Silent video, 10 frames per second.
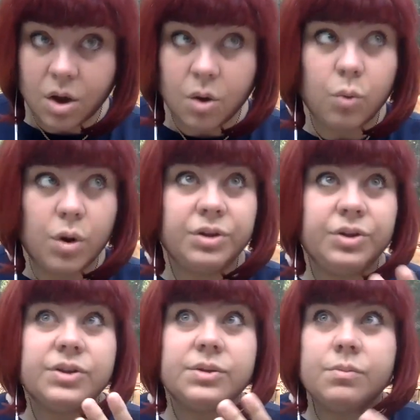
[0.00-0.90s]
What
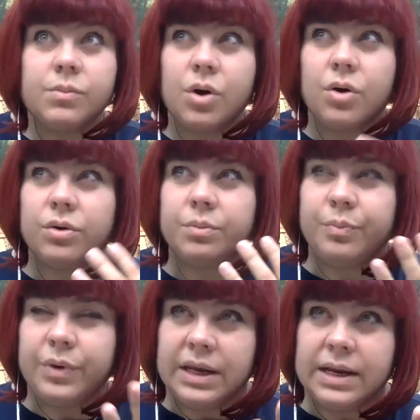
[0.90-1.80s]
is more
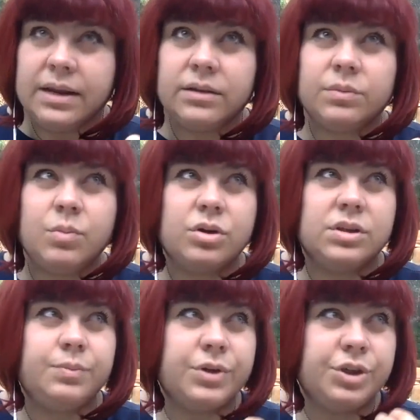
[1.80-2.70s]
brilliant, more
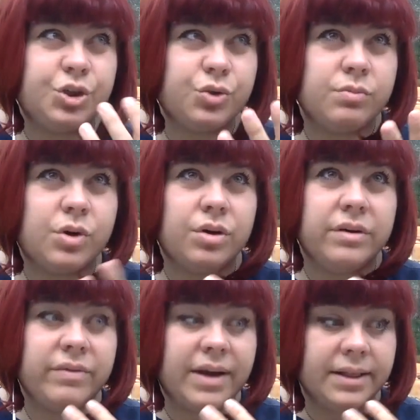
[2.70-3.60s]
spiritual, more
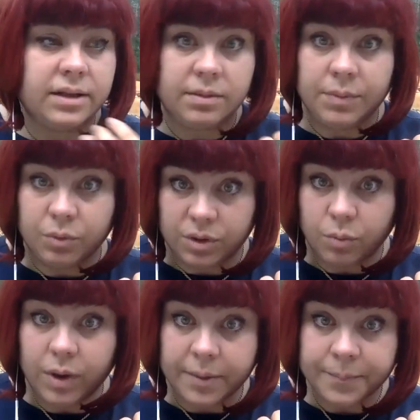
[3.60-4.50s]
divine than the Milky
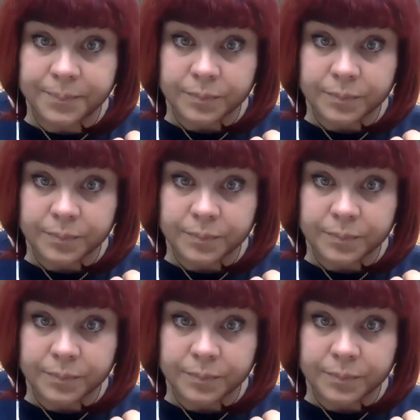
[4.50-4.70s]
Way?